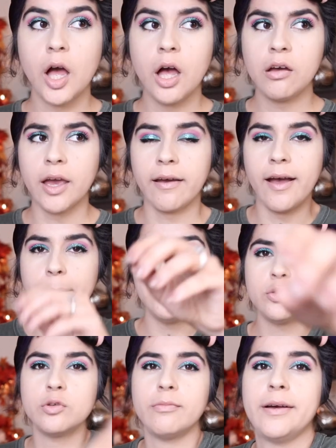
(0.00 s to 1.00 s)
Okay, I'm
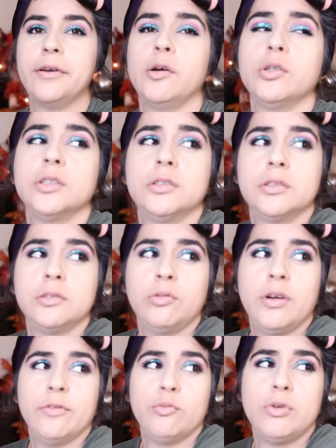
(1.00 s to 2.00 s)
gonna zoom out now. You
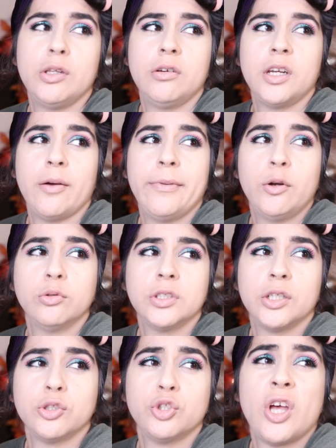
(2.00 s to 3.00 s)
don't have to be looking at my nose
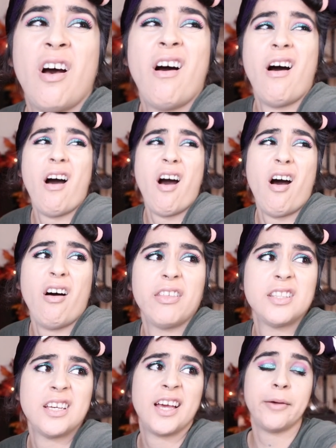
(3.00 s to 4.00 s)
hairs all
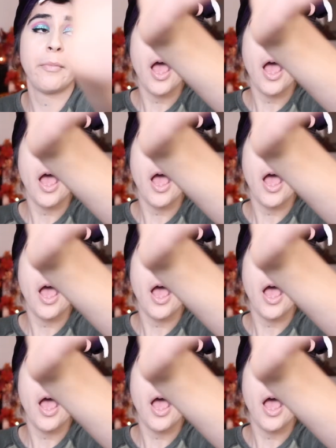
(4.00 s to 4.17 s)
the time.